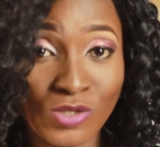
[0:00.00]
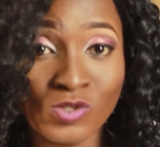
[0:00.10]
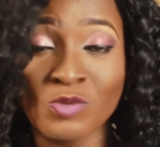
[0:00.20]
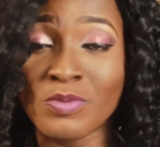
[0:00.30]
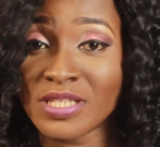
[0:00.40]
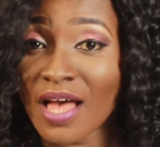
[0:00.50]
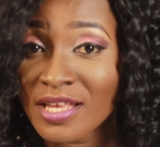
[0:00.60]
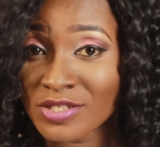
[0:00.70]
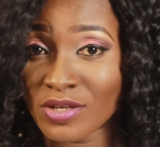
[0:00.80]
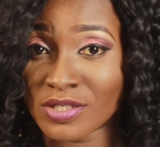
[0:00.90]
So you must
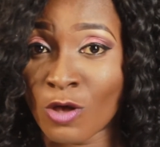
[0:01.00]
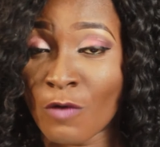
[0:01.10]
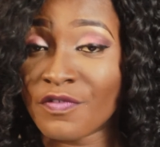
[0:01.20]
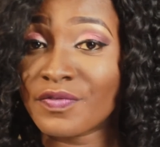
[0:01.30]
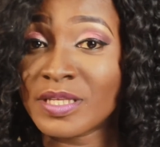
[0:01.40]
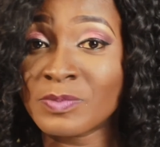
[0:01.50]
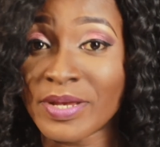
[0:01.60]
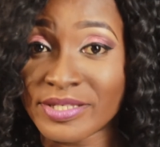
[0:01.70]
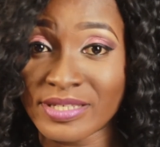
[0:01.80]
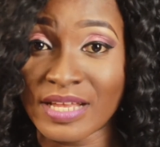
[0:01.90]
ask yourself, if this
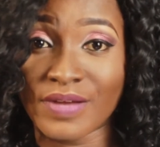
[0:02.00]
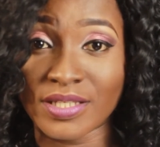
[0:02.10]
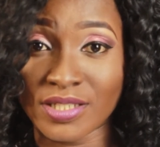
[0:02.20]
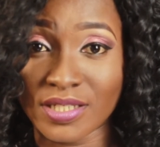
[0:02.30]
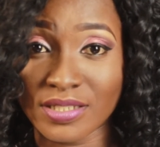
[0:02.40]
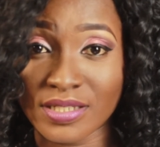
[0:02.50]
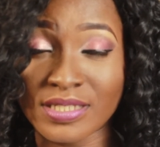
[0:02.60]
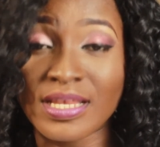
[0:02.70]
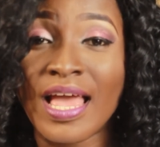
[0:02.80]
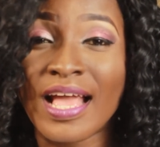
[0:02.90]
person never changes,